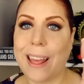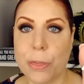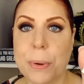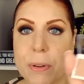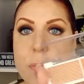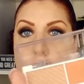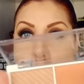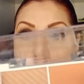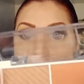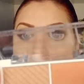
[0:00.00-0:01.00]
$3 to
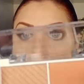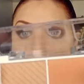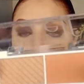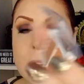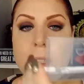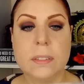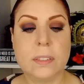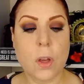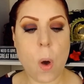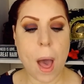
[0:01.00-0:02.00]
$4.
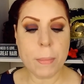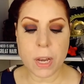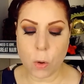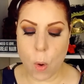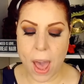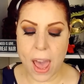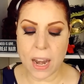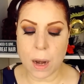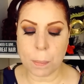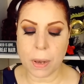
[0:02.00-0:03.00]
So I'm going to go ahead
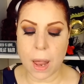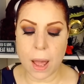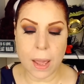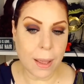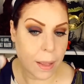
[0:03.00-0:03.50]
and apply